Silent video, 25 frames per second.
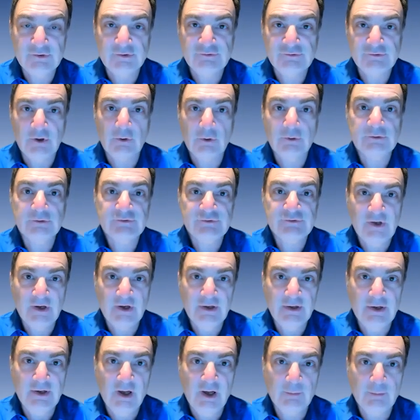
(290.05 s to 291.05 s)
So set
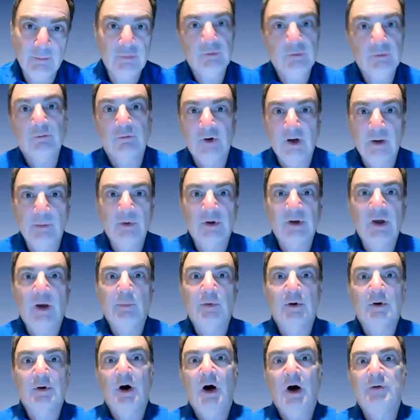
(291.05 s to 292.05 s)
it up, grab a cup
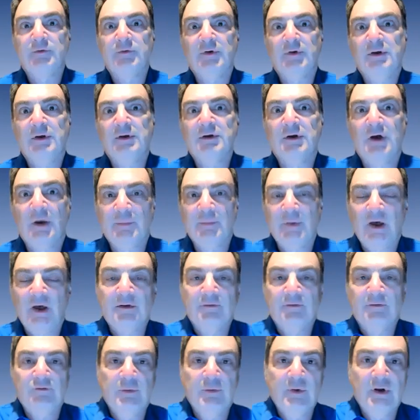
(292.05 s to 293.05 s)
of coffee, come back a
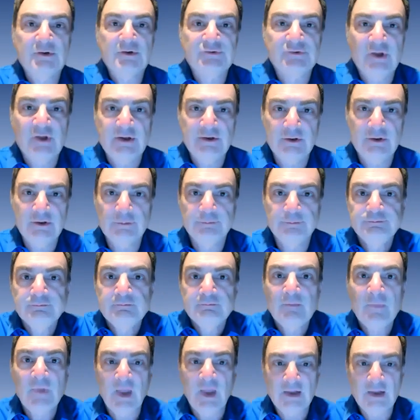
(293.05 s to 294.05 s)
few minutes later,
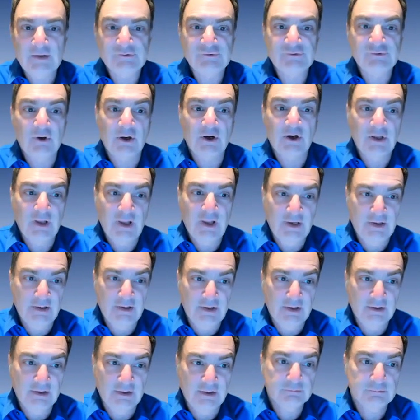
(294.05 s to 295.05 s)
and start
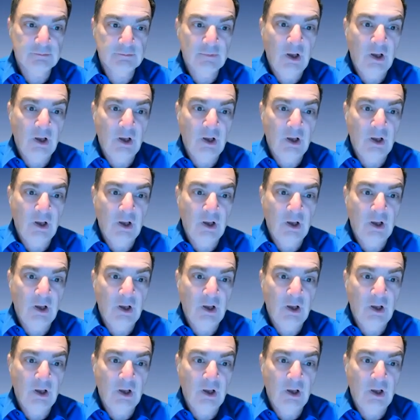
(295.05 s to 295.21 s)
editing.